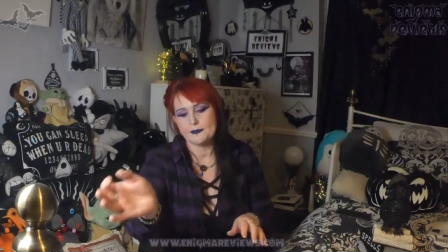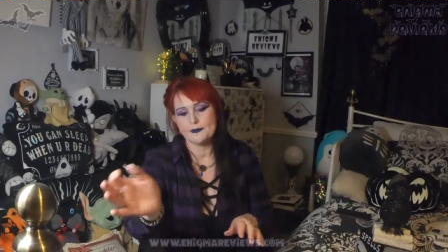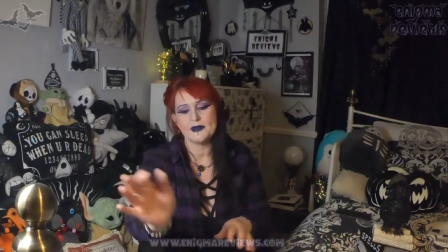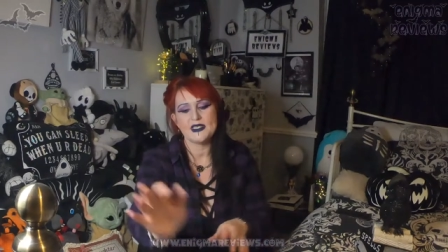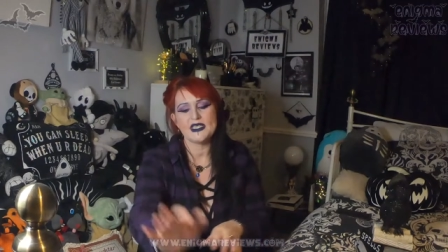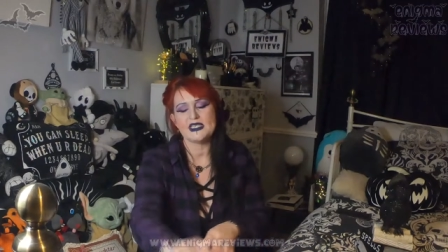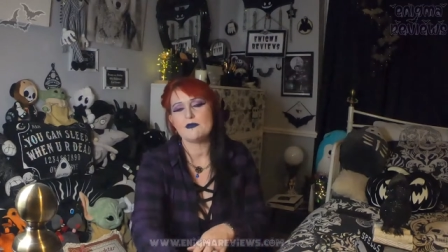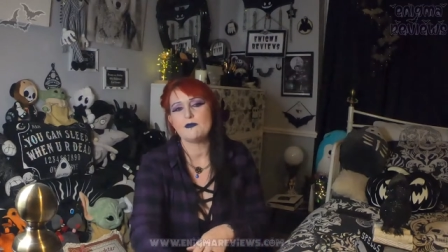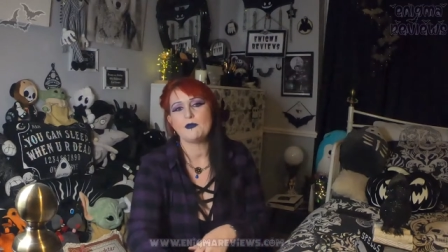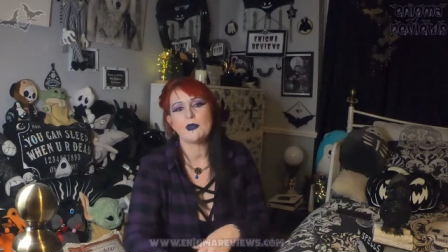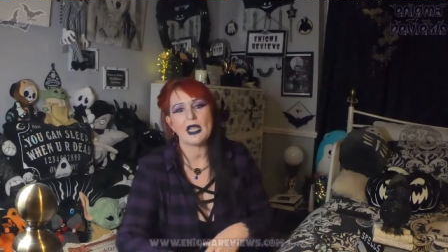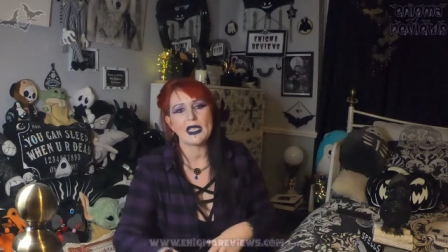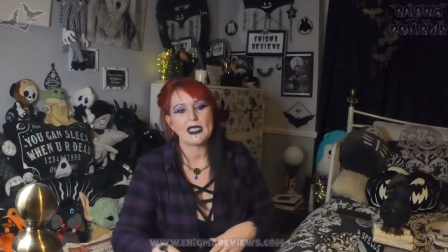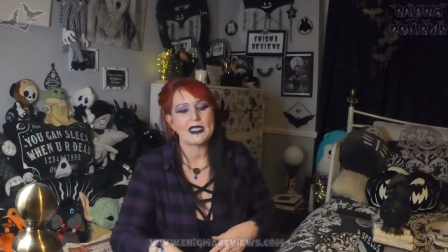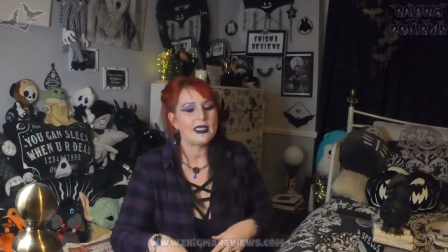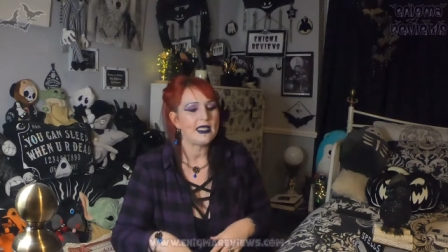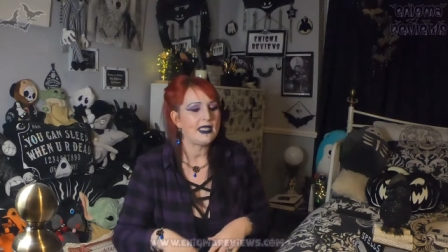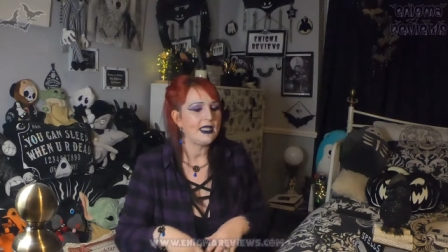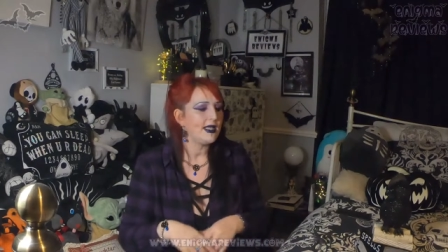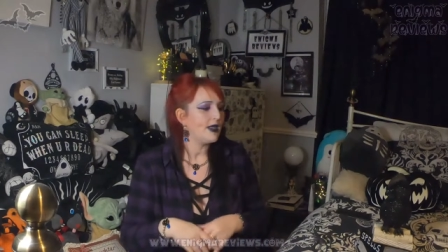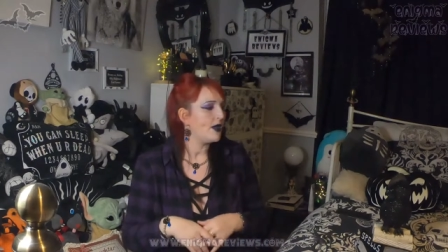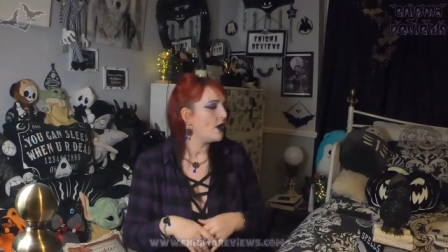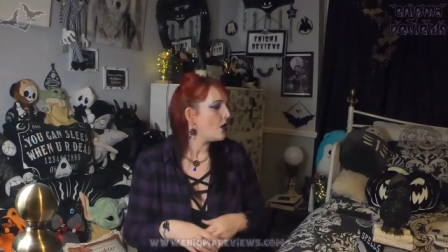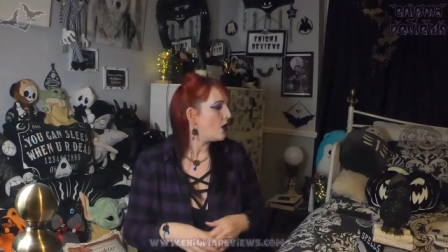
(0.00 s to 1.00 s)
this
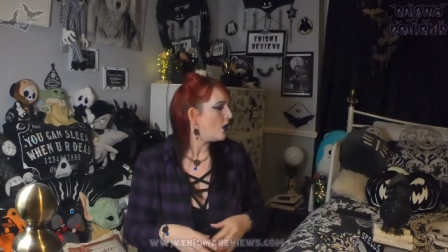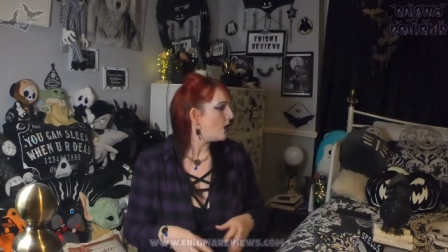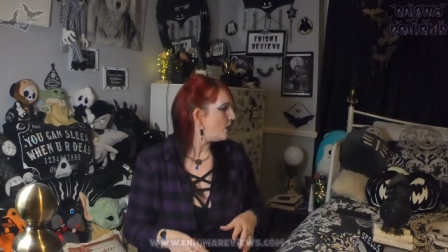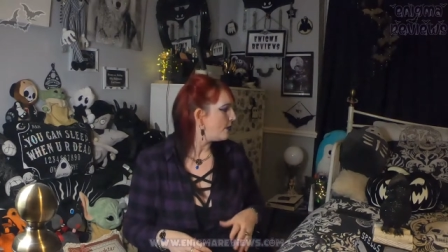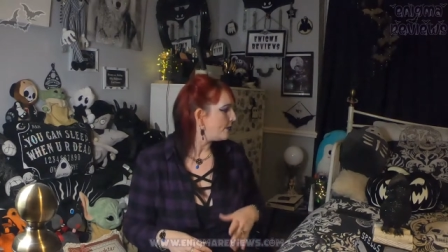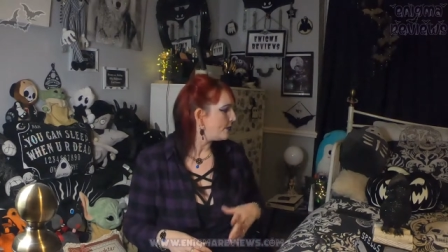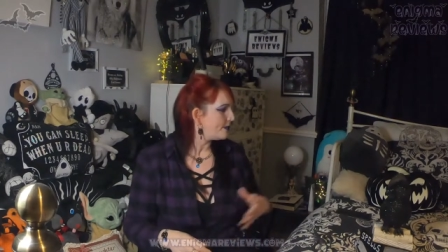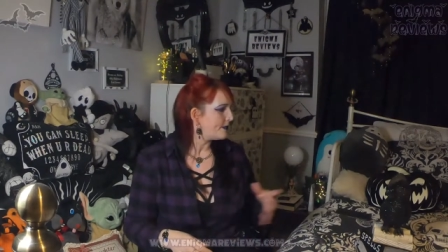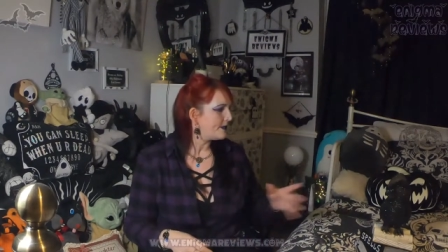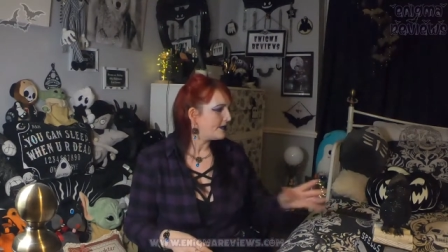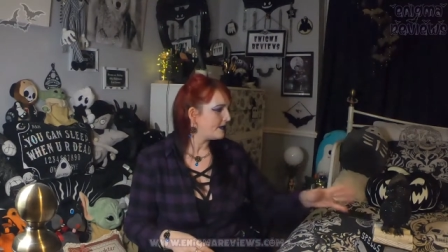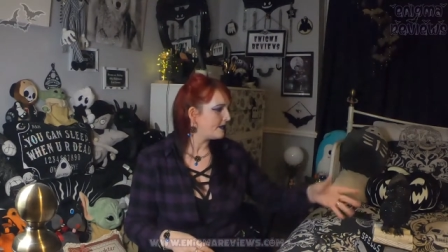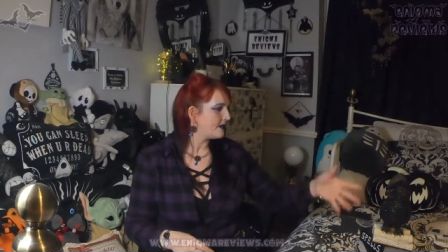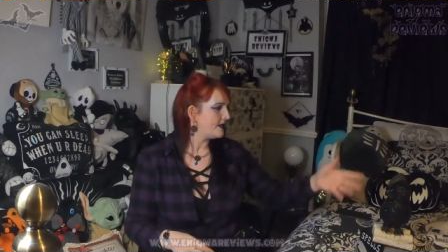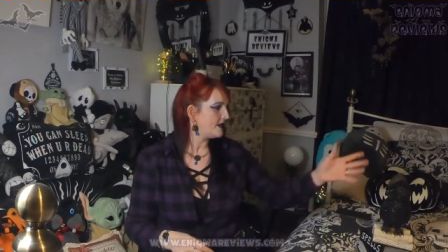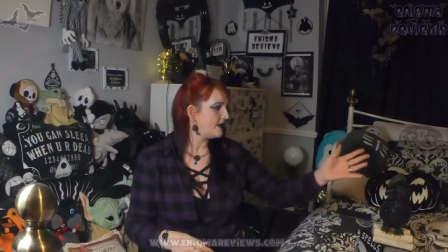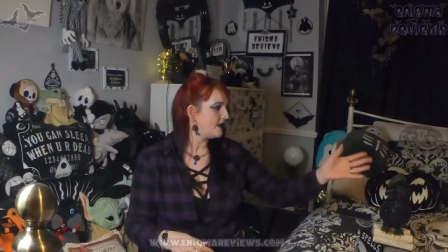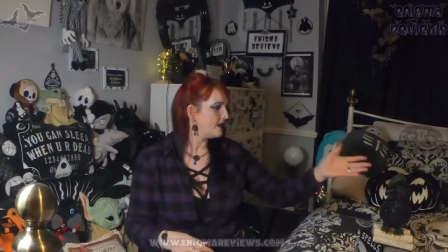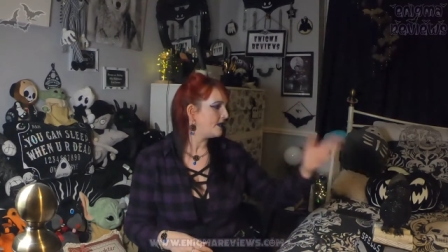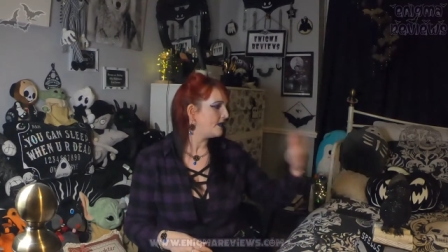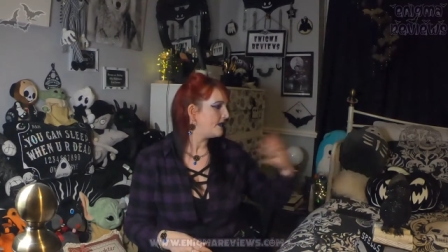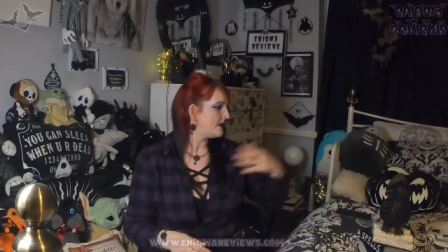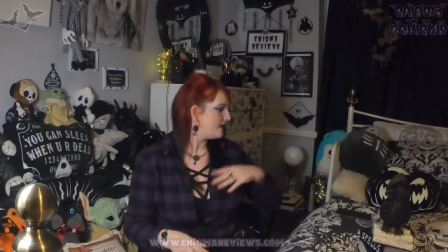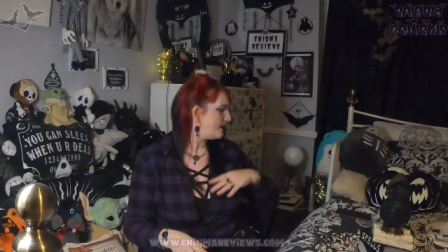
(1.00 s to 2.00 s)
blanket or
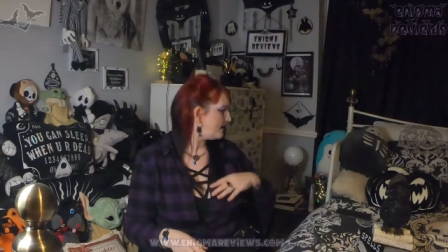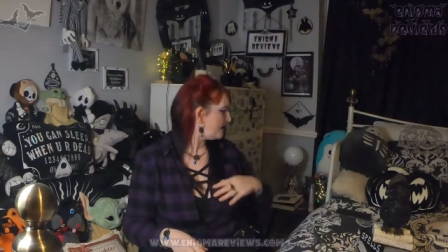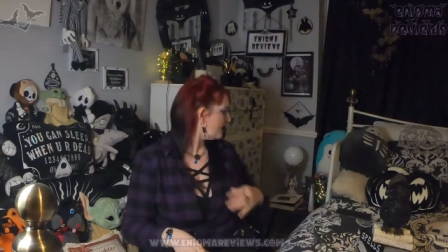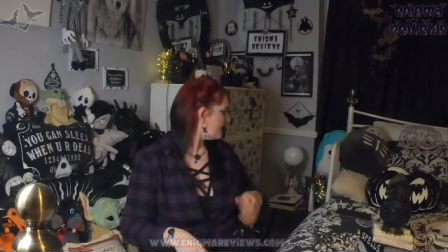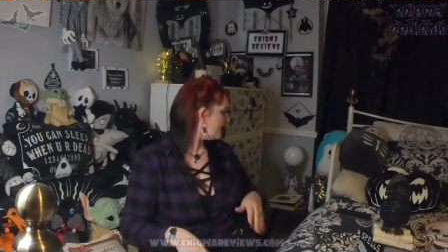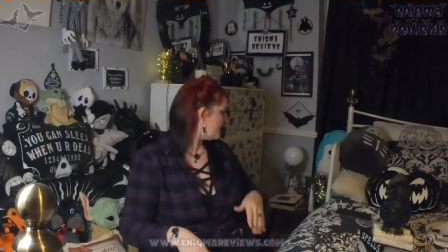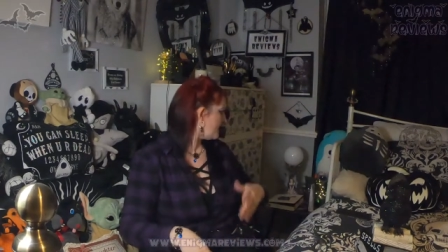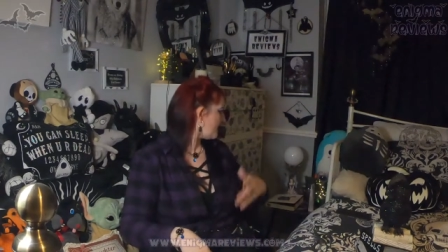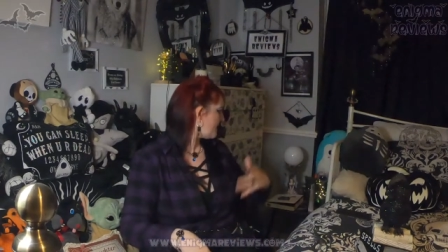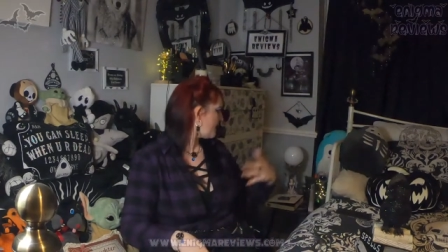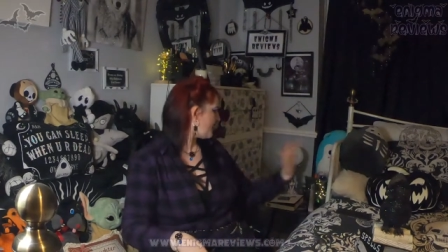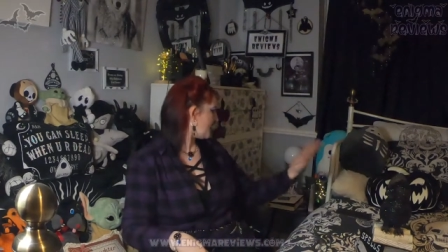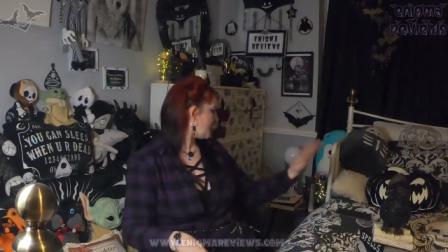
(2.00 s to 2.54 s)
the